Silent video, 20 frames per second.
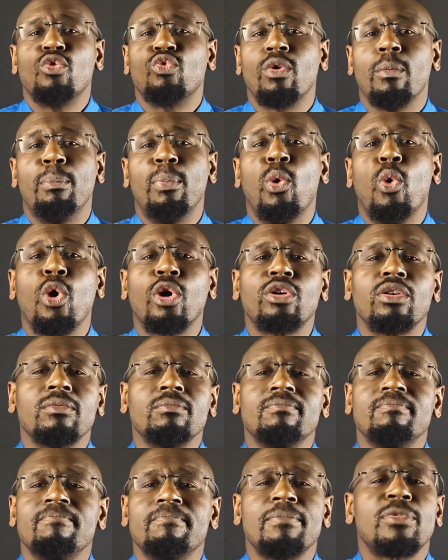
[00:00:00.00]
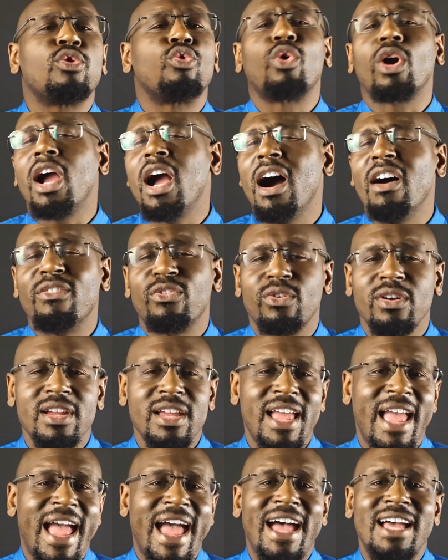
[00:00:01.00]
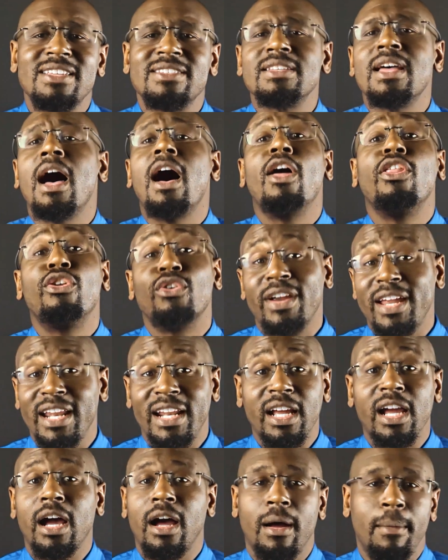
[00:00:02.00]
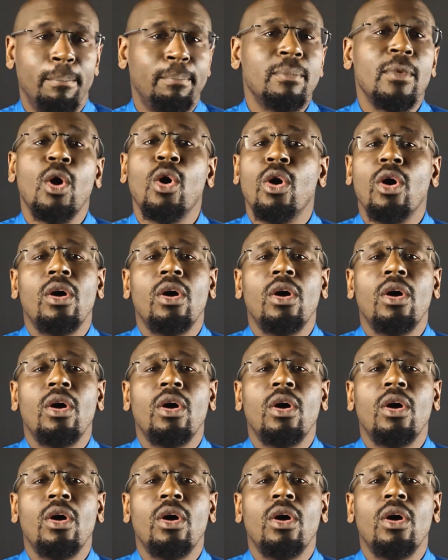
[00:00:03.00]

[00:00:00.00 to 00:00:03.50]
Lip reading: Report the recovery as other income